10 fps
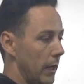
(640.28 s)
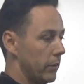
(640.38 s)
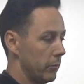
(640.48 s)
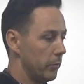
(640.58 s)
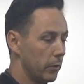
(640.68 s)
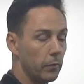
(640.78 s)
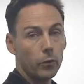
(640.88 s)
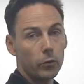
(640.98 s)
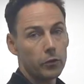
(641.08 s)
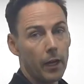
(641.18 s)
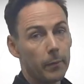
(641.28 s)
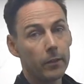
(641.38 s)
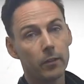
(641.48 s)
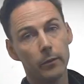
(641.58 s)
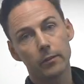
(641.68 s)
engine build for
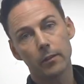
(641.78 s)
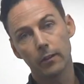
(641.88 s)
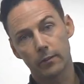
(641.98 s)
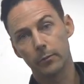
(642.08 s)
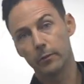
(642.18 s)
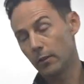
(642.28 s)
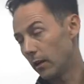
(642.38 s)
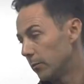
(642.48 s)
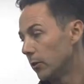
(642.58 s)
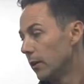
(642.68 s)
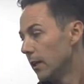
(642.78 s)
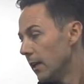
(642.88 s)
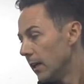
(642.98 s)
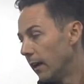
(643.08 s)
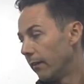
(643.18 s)
Jamie, so his car's going to be reliable,
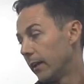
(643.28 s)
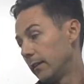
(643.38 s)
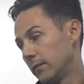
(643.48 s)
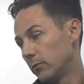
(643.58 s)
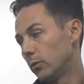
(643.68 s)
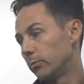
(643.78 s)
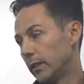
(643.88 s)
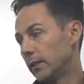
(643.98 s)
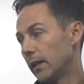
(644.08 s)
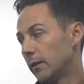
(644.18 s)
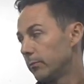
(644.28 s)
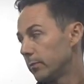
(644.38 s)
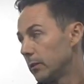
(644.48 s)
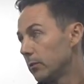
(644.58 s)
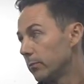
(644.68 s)
and then it will be
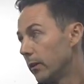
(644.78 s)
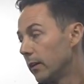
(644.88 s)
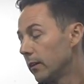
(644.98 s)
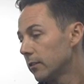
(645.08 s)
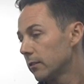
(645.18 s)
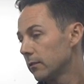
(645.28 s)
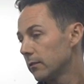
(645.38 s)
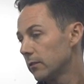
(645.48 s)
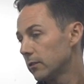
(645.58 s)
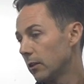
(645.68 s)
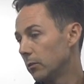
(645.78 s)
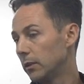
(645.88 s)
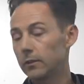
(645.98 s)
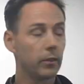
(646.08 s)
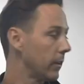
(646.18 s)
built by us
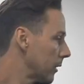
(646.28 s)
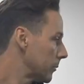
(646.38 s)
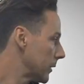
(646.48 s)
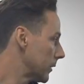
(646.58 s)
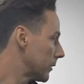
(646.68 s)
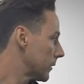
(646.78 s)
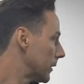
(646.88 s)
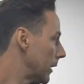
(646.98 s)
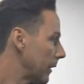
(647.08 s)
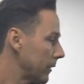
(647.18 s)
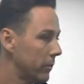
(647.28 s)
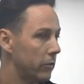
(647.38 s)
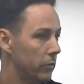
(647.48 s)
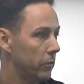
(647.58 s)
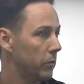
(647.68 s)
solely. So that would be good. That's
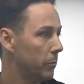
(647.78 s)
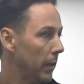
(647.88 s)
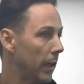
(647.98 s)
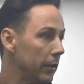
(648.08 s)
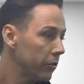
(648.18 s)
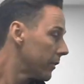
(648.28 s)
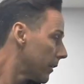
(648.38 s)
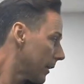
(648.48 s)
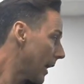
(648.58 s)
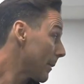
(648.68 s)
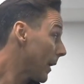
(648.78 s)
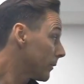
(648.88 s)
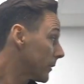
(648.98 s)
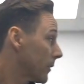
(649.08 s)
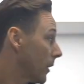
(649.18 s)
just a spare engine that came out
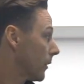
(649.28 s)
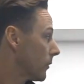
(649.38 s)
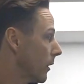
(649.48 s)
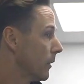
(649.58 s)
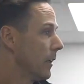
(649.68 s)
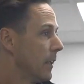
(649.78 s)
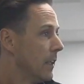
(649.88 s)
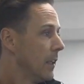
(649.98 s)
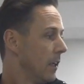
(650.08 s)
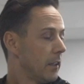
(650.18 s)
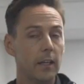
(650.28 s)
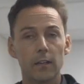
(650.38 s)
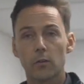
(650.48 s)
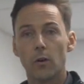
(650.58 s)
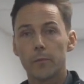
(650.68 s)
of his car. So
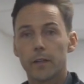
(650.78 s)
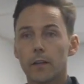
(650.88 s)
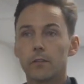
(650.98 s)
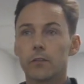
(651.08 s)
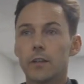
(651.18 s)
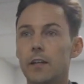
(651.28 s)
yeah, quite a bit goes on in